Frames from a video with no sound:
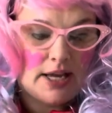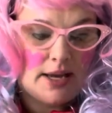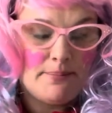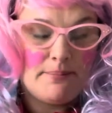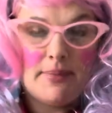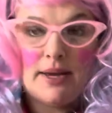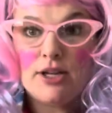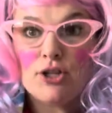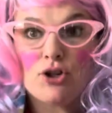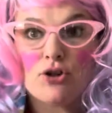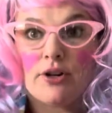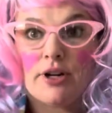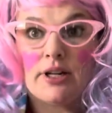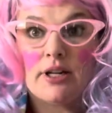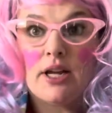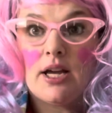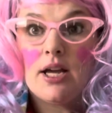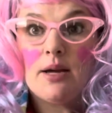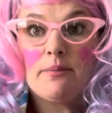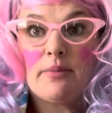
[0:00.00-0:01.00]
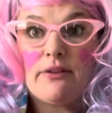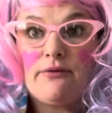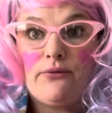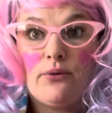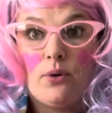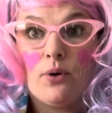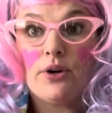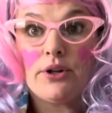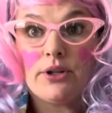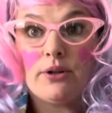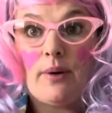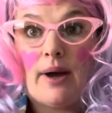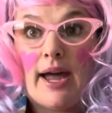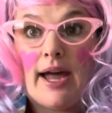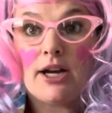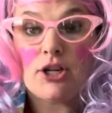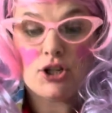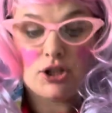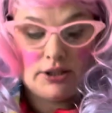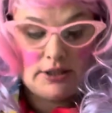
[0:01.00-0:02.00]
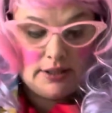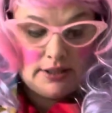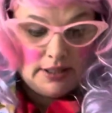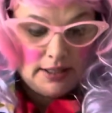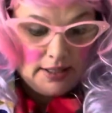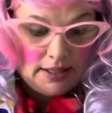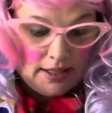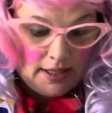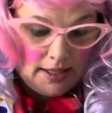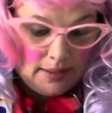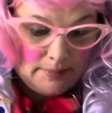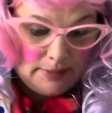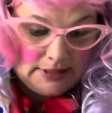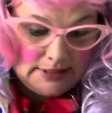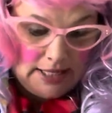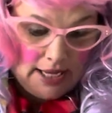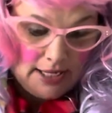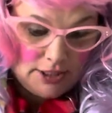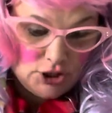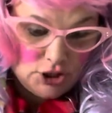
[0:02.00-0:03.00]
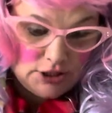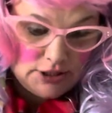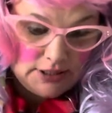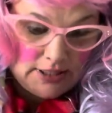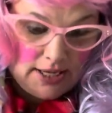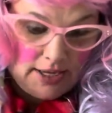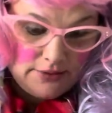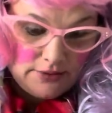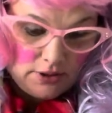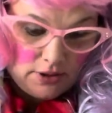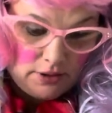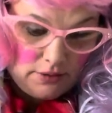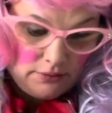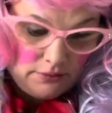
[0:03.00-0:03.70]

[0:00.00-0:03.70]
and measure it before you actually attach it together.